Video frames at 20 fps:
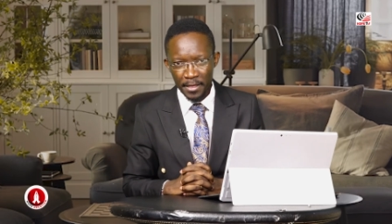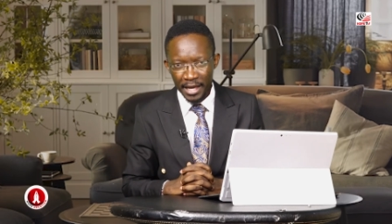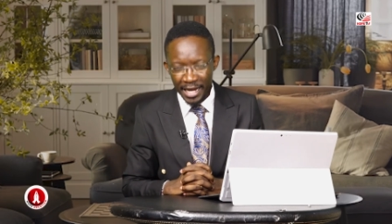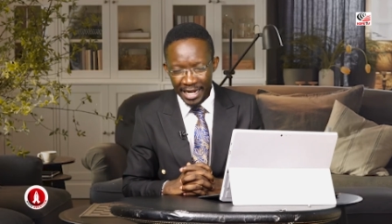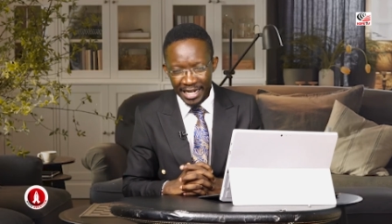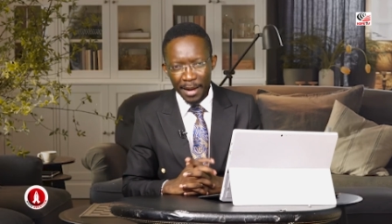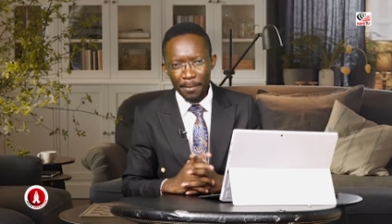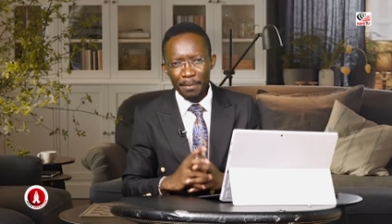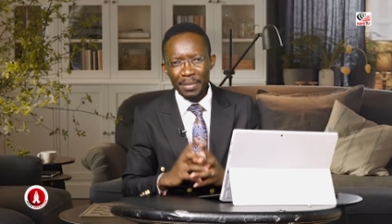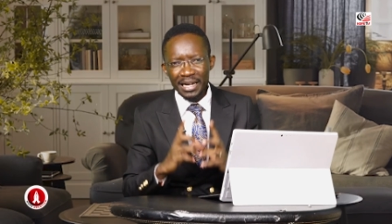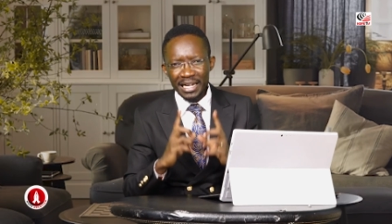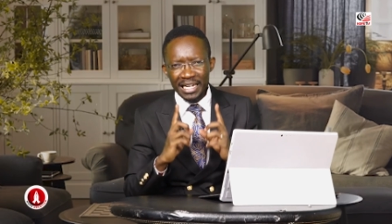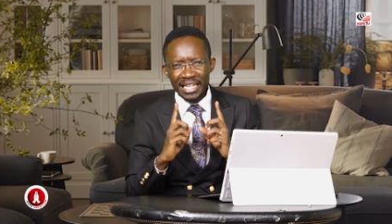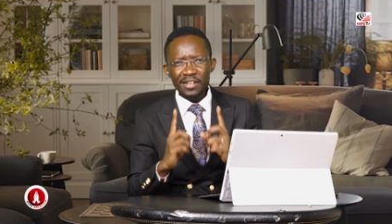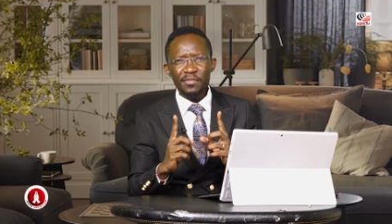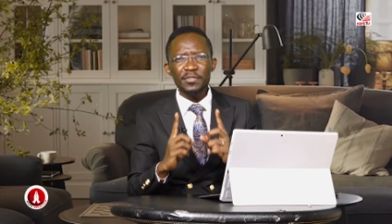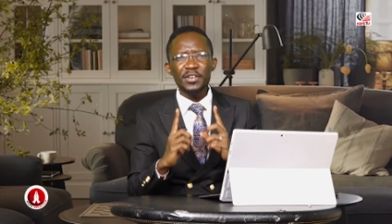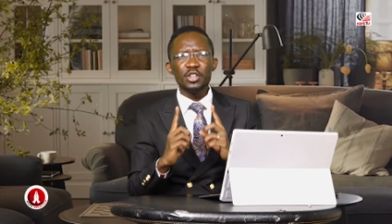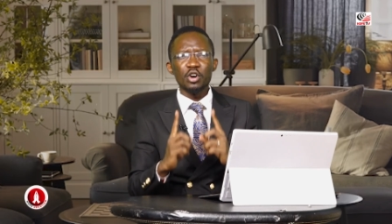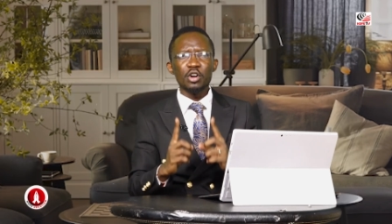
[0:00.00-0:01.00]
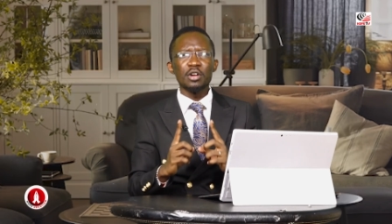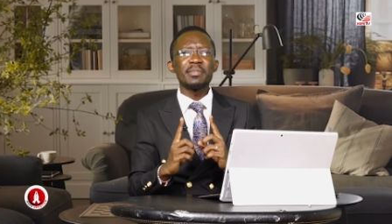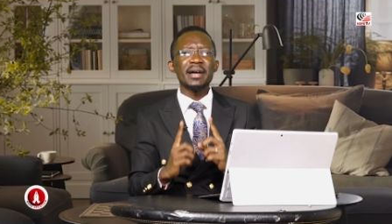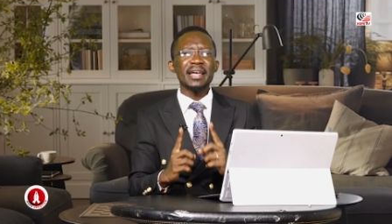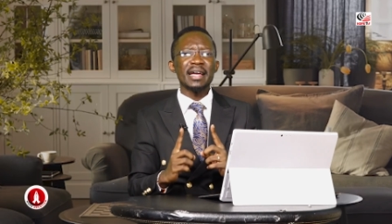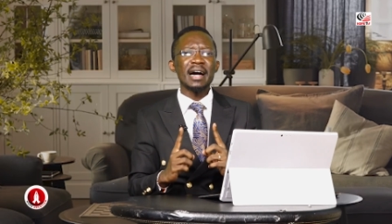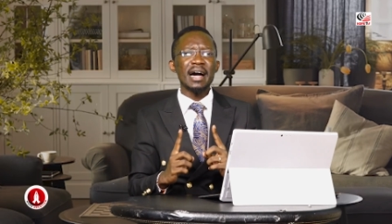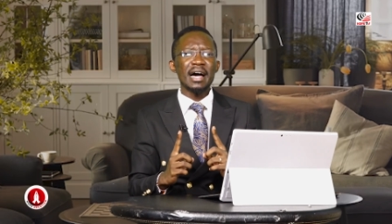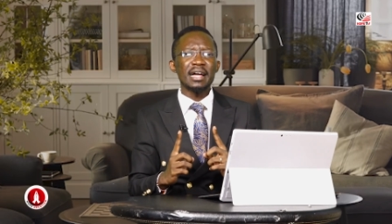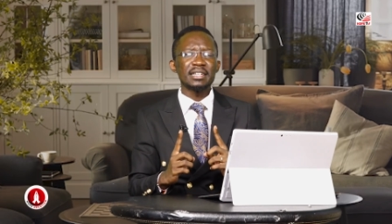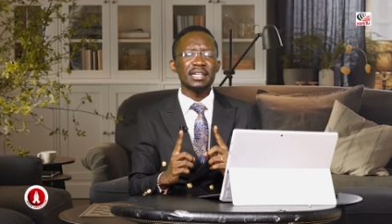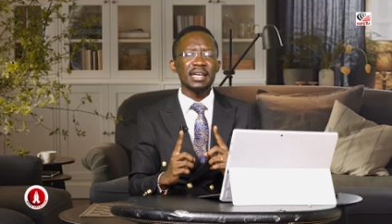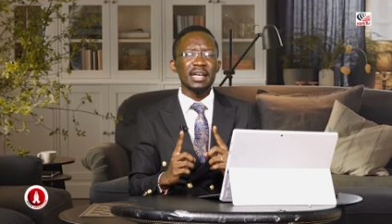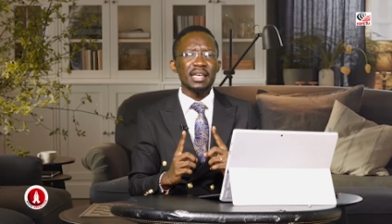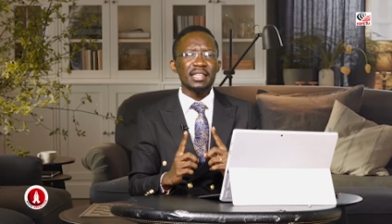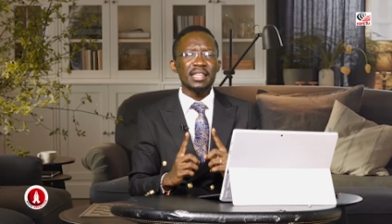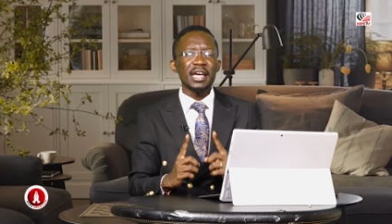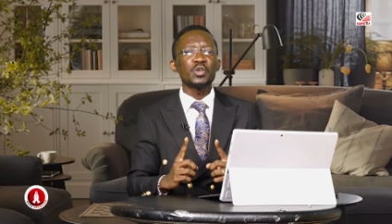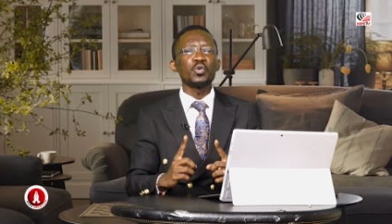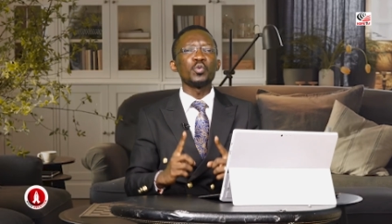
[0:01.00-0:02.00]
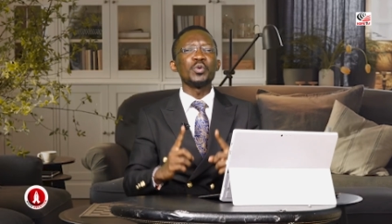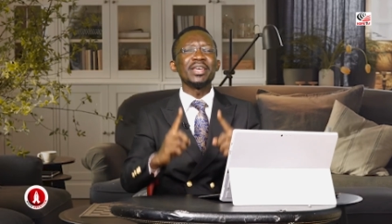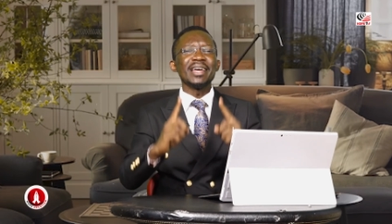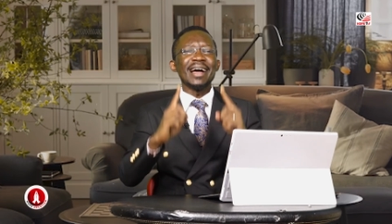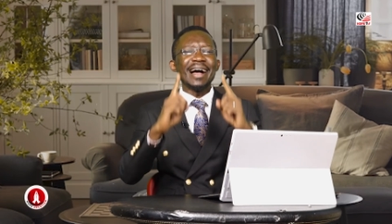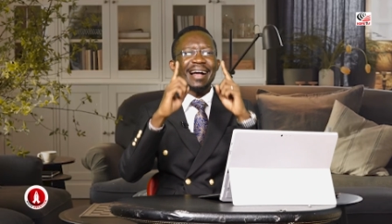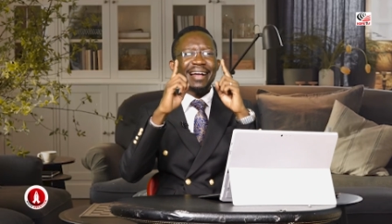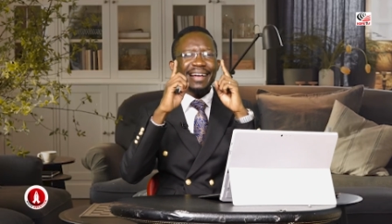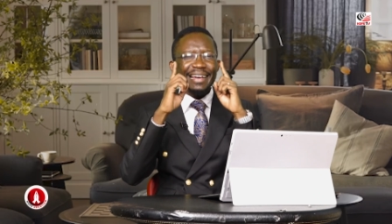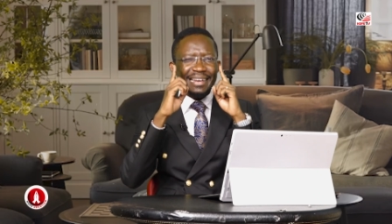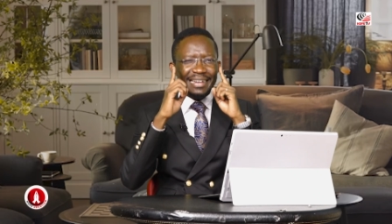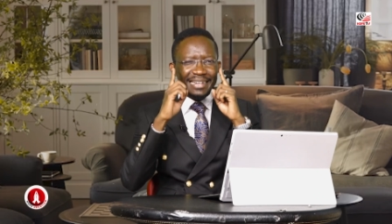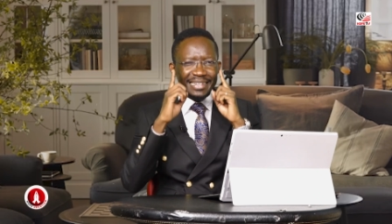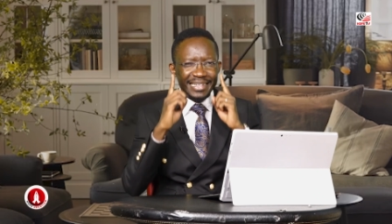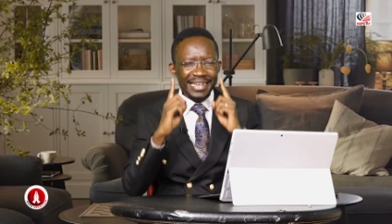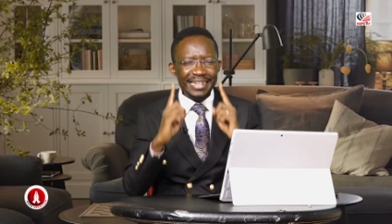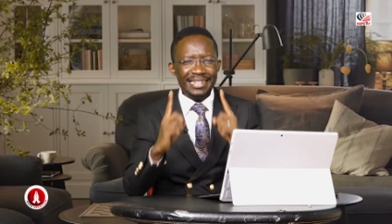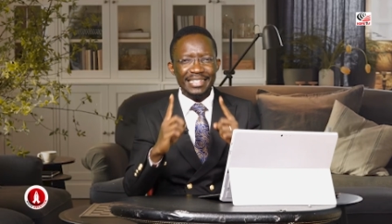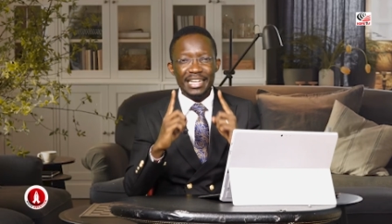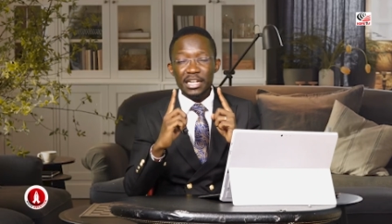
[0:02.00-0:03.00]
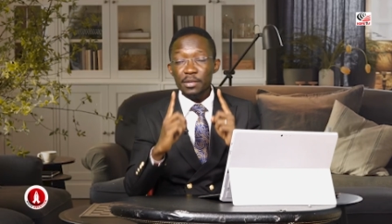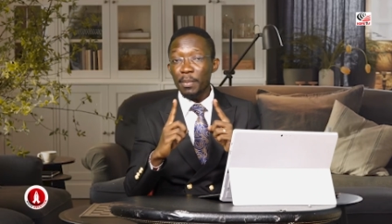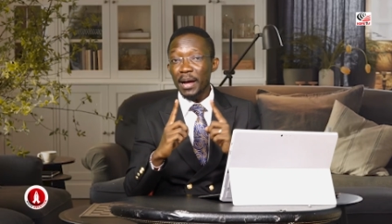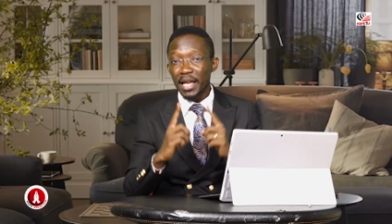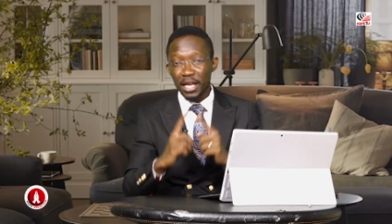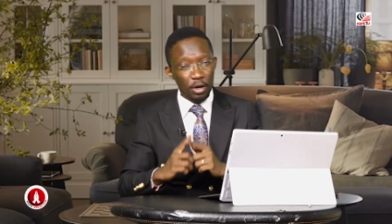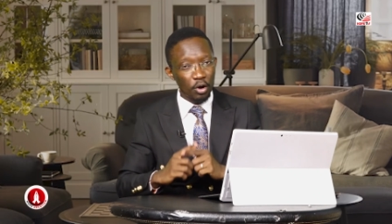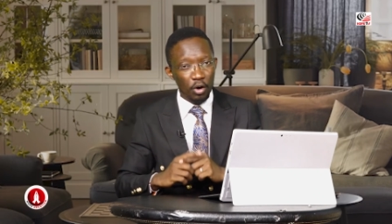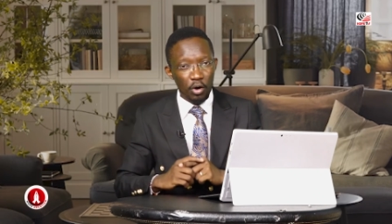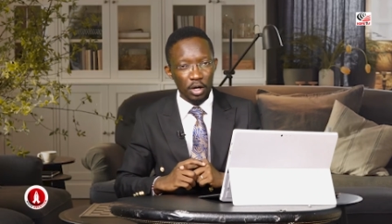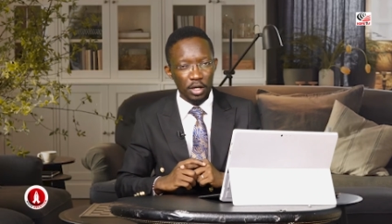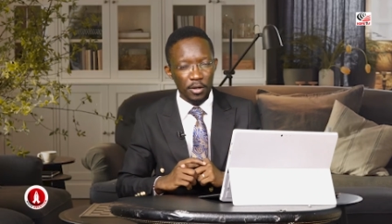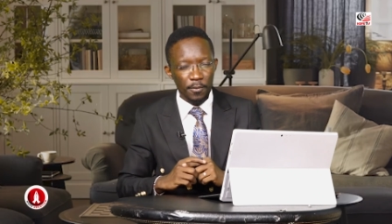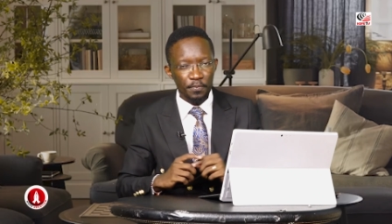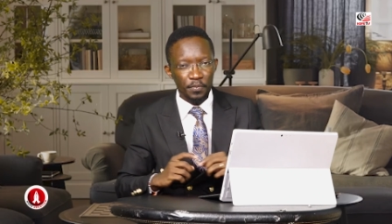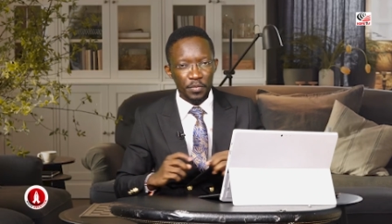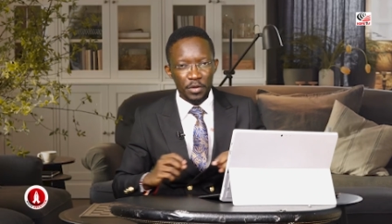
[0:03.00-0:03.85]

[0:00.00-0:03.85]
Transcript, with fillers: And I believe with all my heart that we are created by God